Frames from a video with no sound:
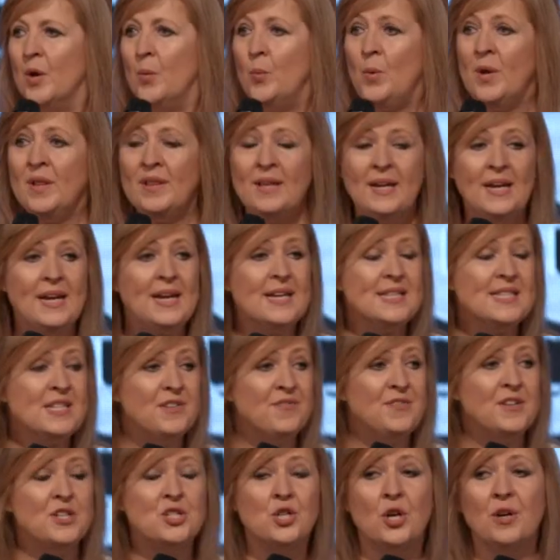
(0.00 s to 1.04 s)
Well, it is
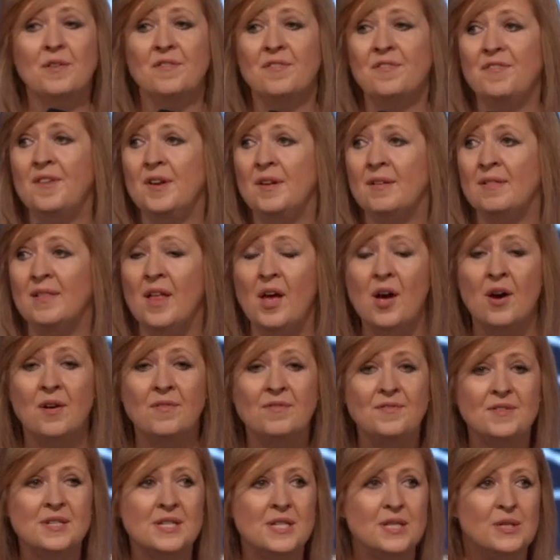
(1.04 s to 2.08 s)
if you don't feel
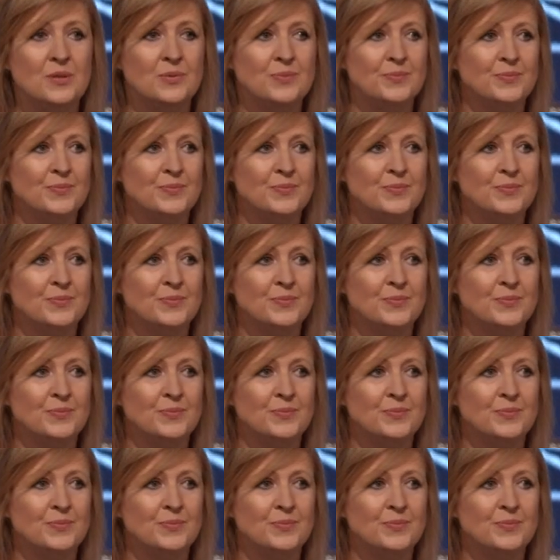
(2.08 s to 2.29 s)
loved.